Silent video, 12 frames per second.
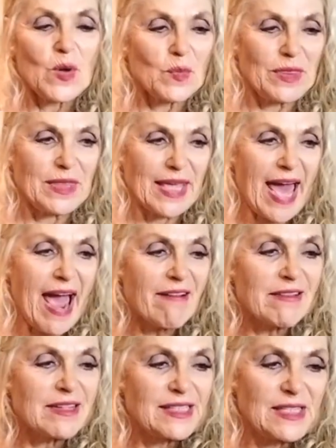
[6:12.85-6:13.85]
with the
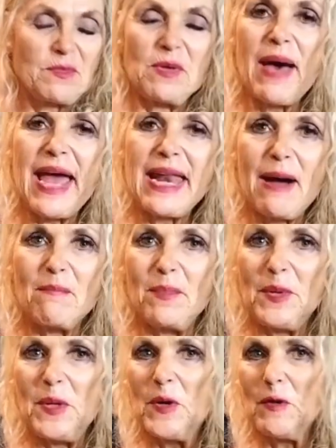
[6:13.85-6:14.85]
carrots, and we made up a
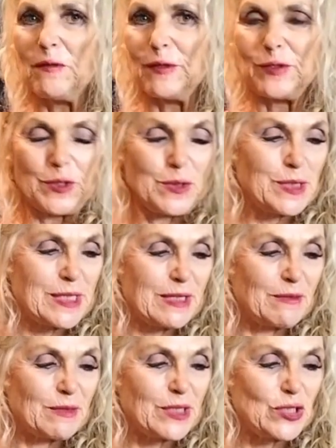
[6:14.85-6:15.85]
beautiful juice, and it
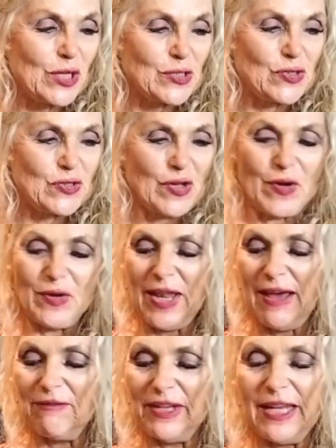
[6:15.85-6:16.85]
was just so
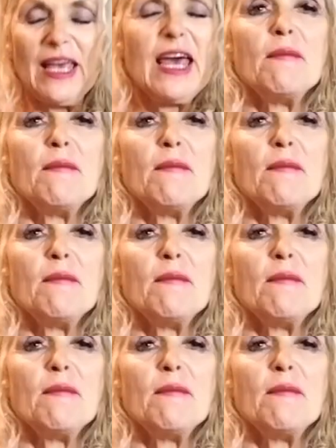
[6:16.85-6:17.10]
lovely.